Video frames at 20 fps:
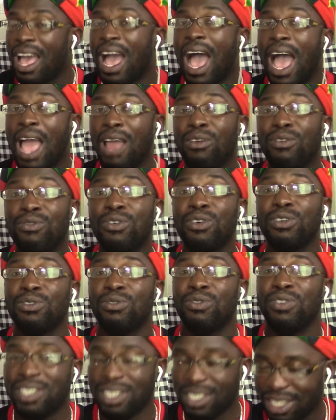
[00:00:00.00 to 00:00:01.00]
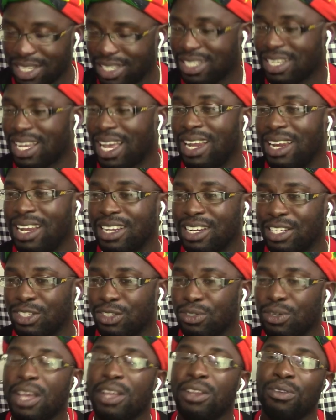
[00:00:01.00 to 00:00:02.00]
I look forward to visiting Thailand and
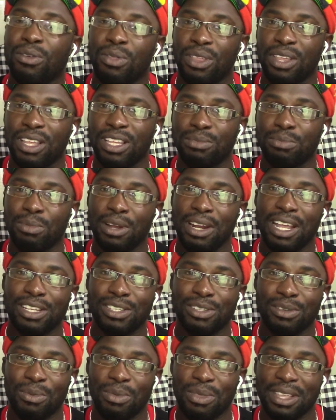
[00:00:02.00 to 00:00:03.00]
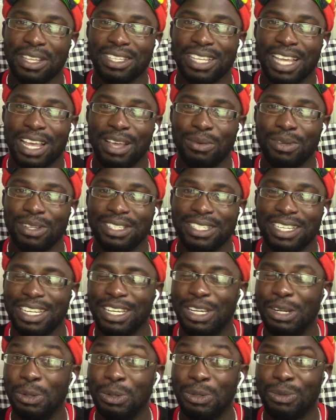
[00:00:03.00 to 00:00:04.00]
trying new things, but there are some things I will say
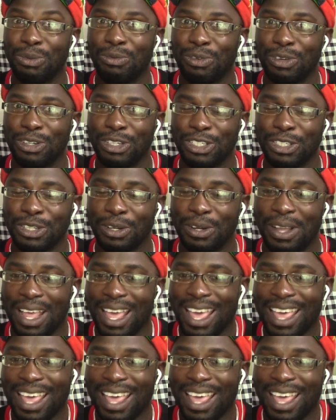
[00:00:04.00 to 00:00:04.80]
no to for sure.